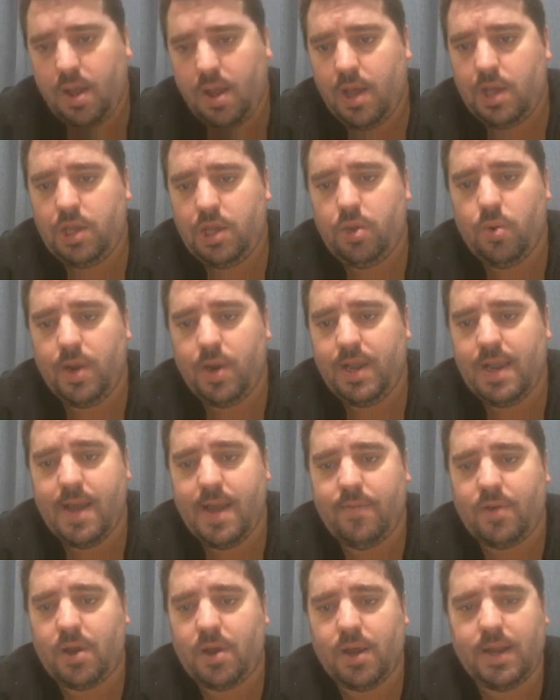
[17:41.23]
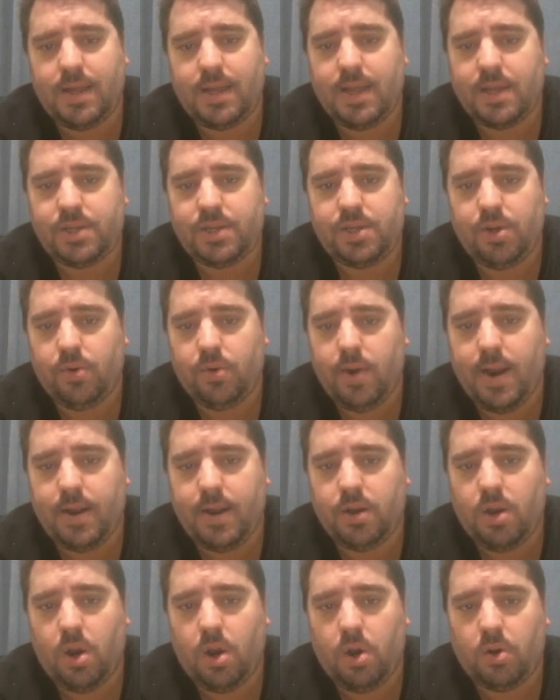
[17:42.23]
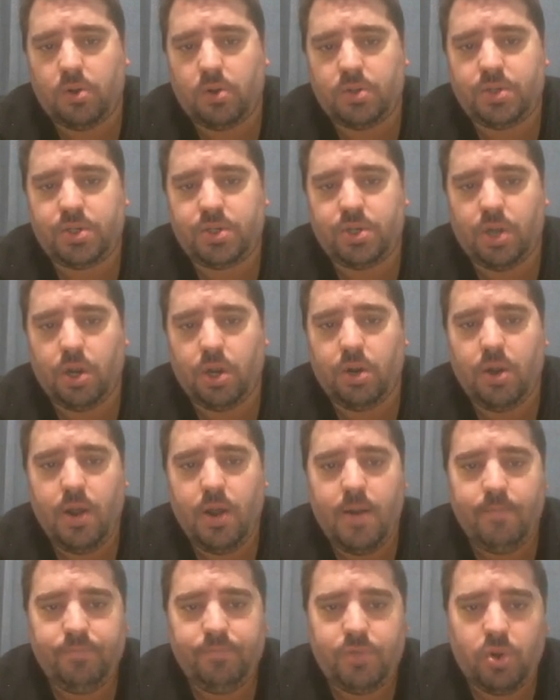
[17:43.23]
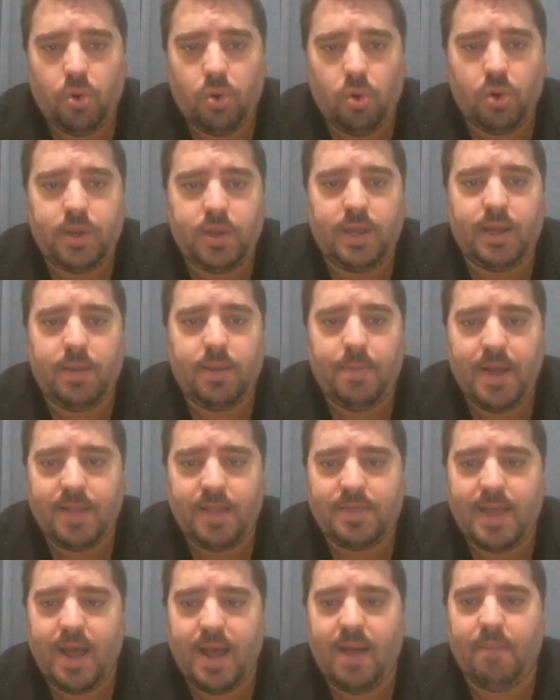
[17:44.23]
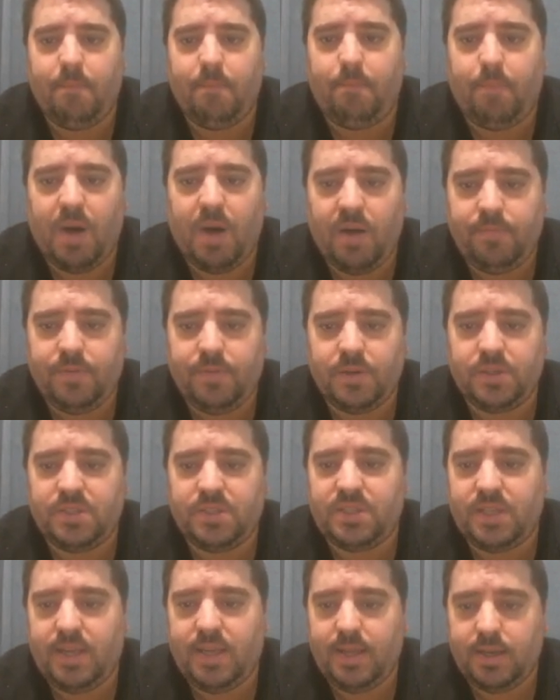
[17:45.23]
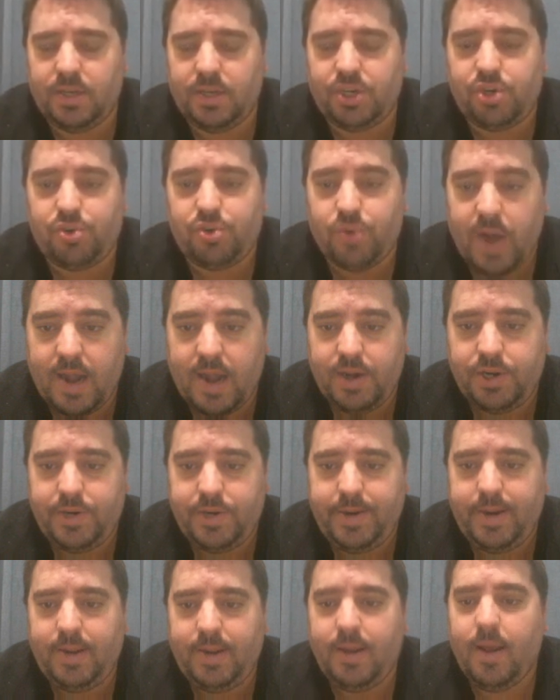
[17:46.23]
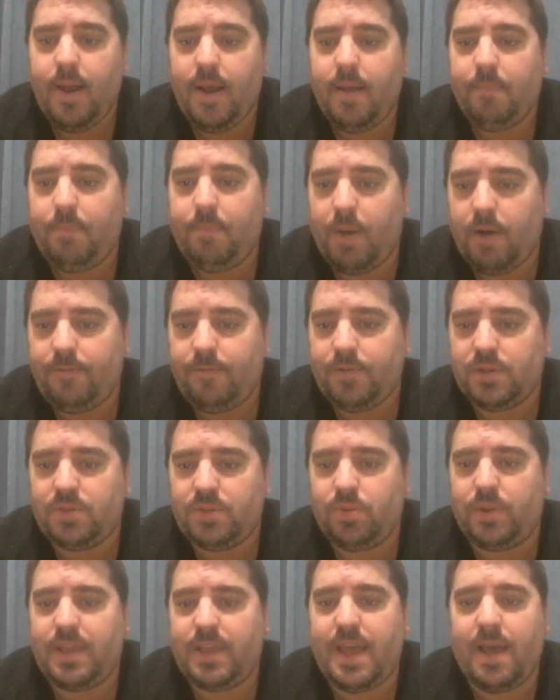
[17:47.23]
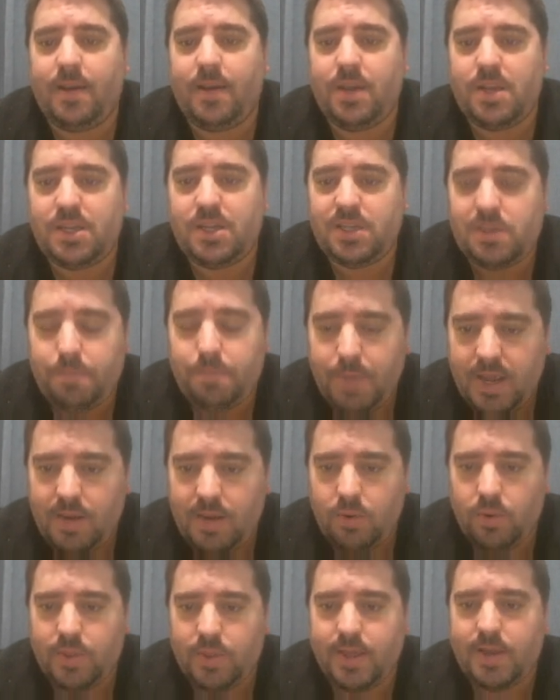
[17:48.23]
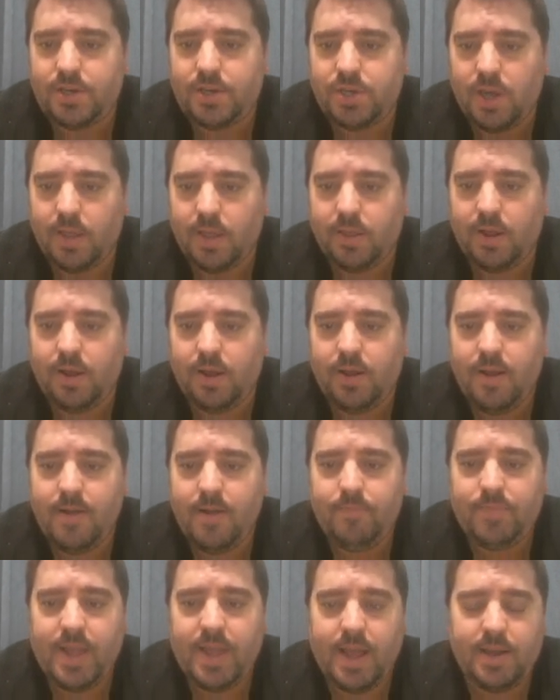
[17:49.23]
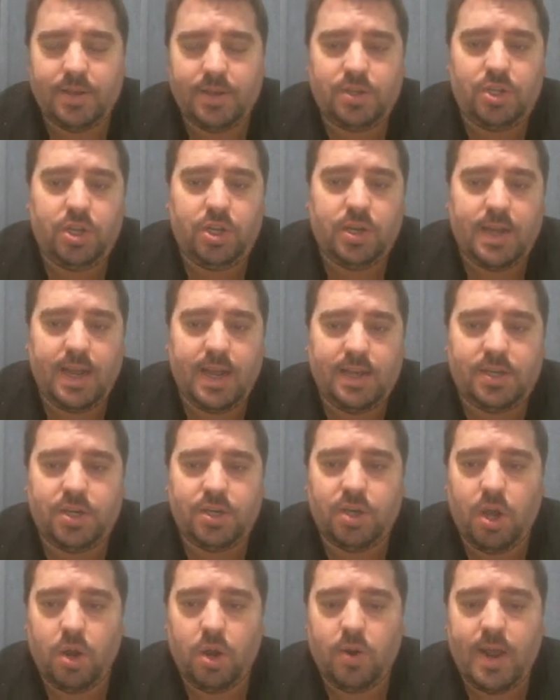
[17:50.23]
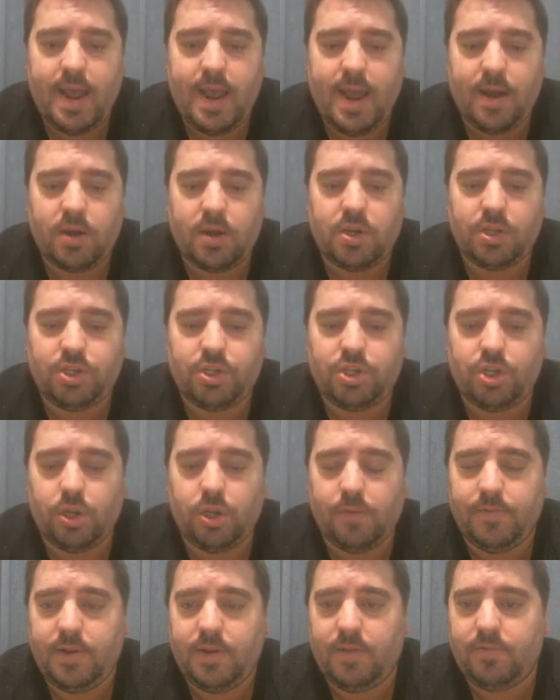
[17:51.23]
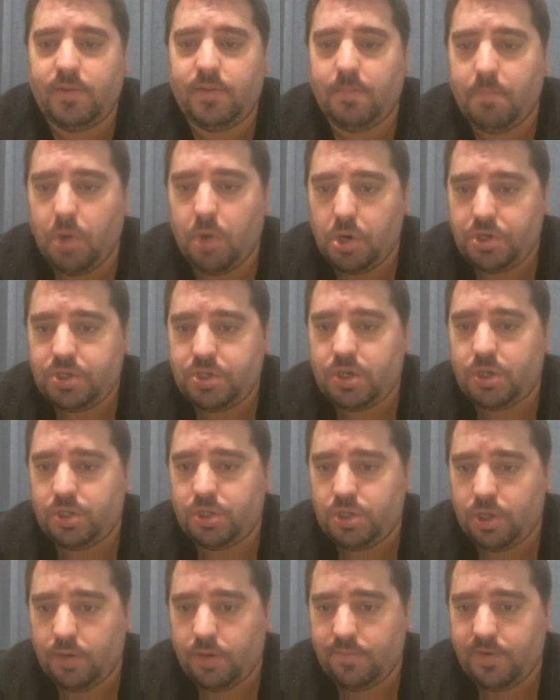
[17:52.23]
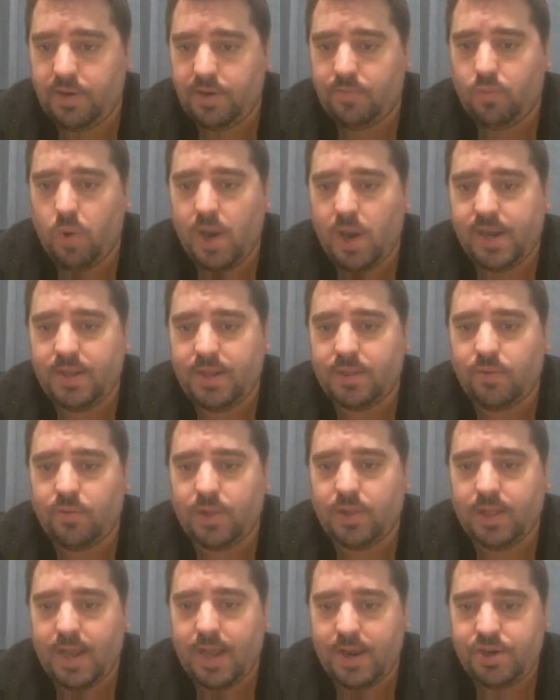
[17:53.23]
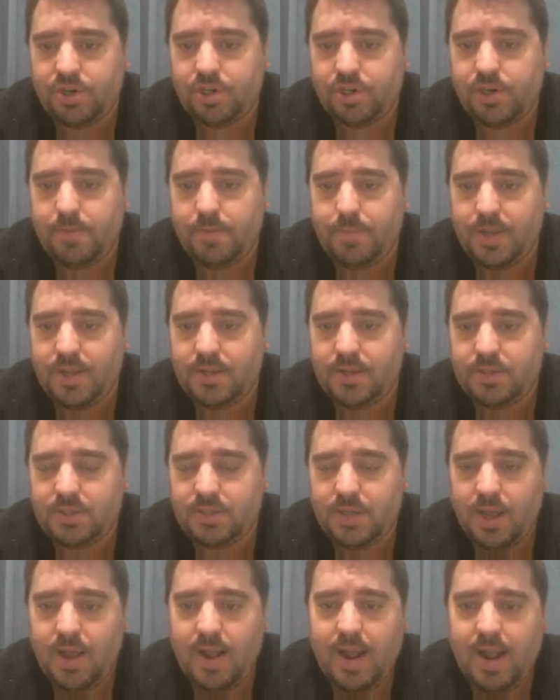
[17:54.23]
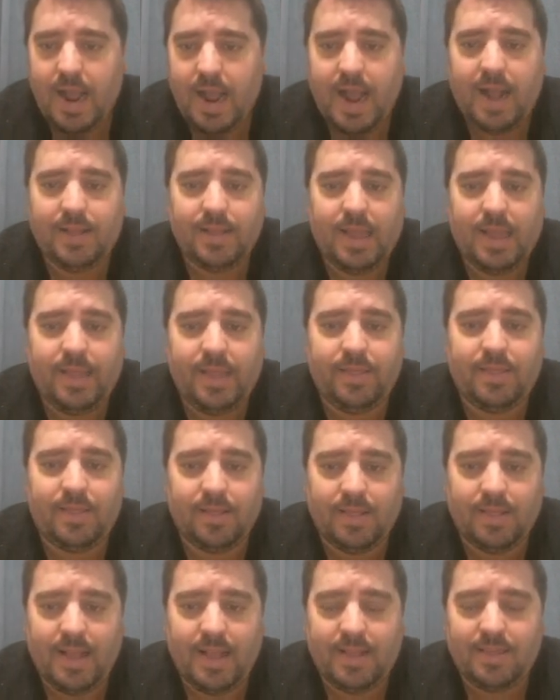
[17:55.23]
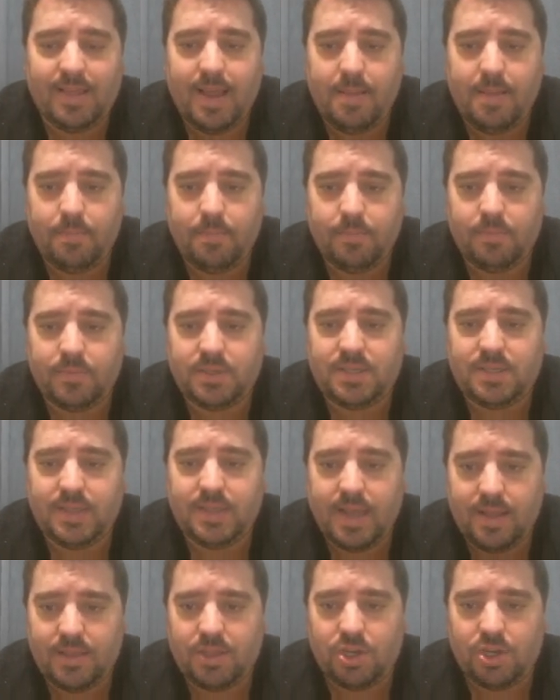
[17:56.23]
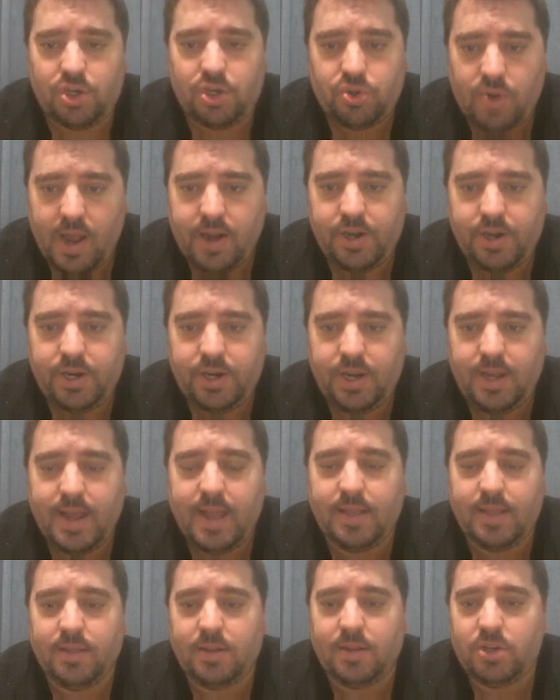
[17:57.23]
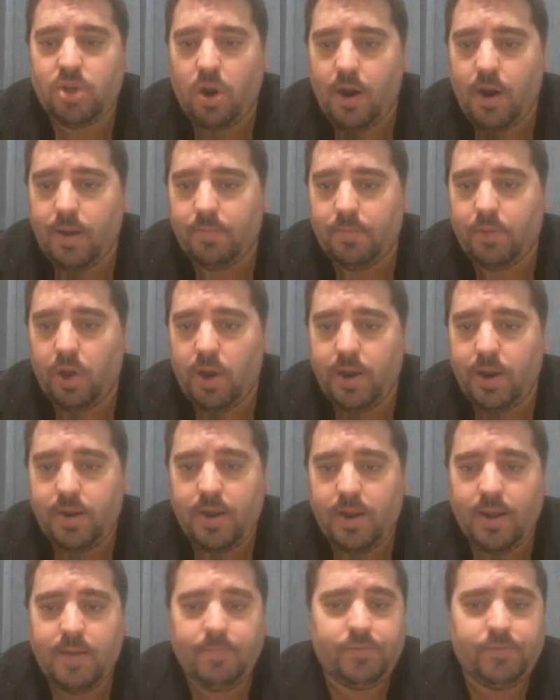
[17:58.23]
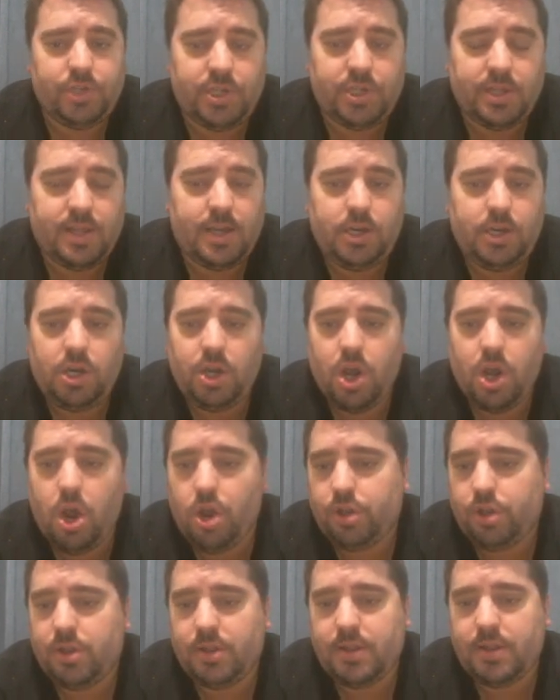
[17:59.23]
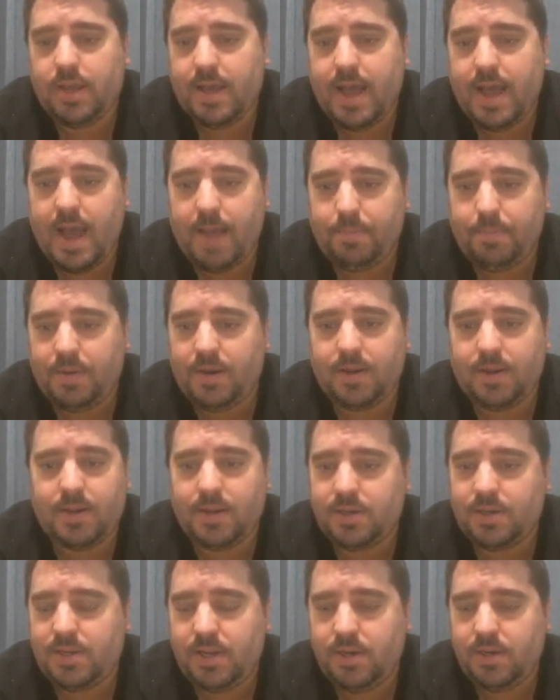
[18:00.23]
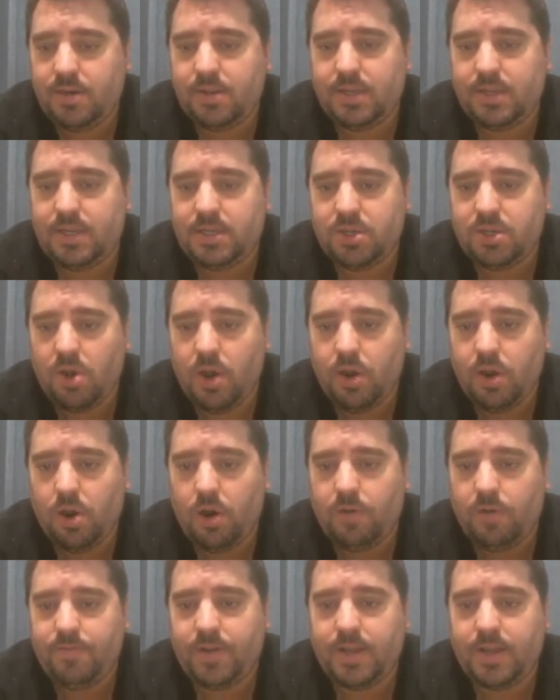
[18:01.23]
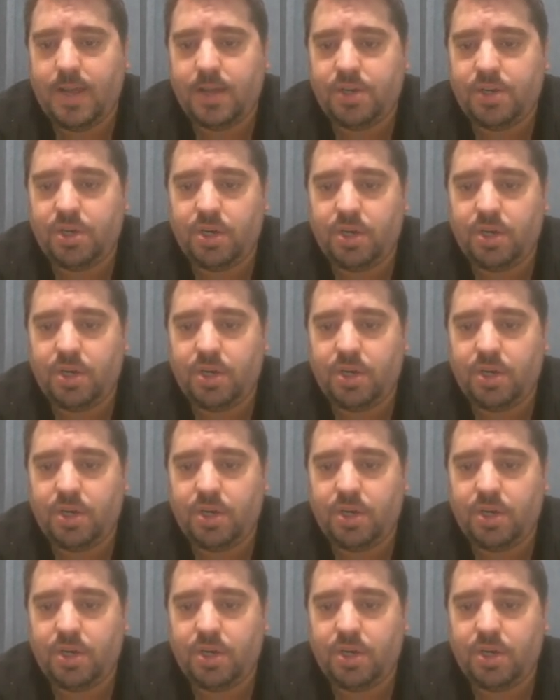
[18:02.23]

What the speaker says: you are never going to get to your end goal. So talking about that, buffers in strategy, buffers with how you speak with each other, and you need to know how conservative the most conservative one in the relationship is, and then let them set the strategy and the timeline, so then you know that they're happy to continually sign off and get you